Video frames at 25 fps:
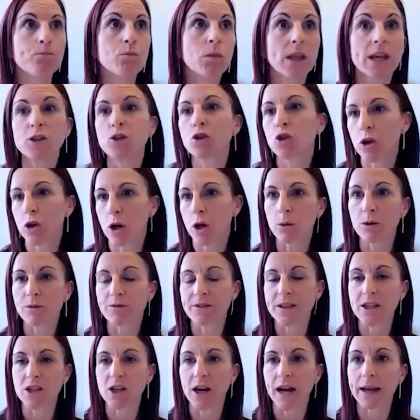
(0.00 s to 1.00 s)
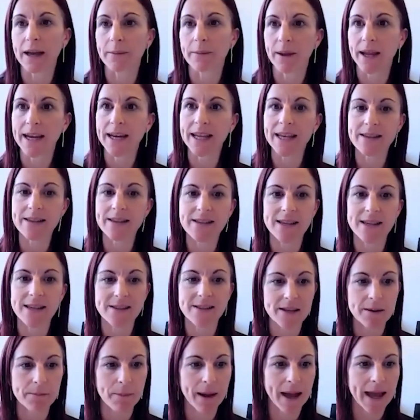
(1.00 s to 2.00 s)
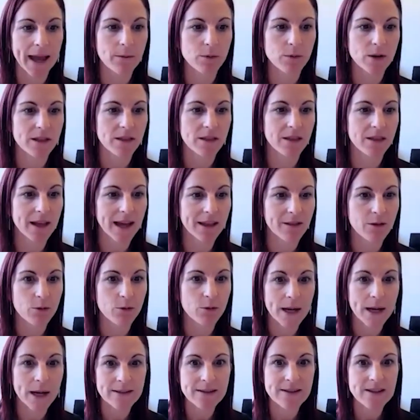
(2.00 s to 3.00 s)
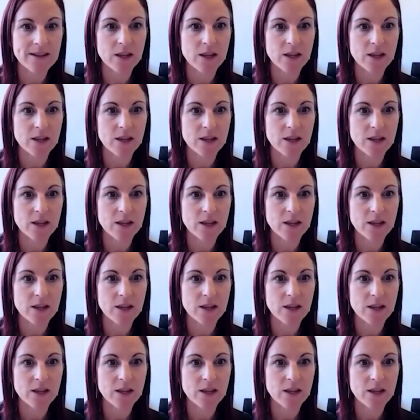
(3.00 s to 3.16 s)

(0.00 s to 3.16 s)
control of the diabetes as you may with other ones.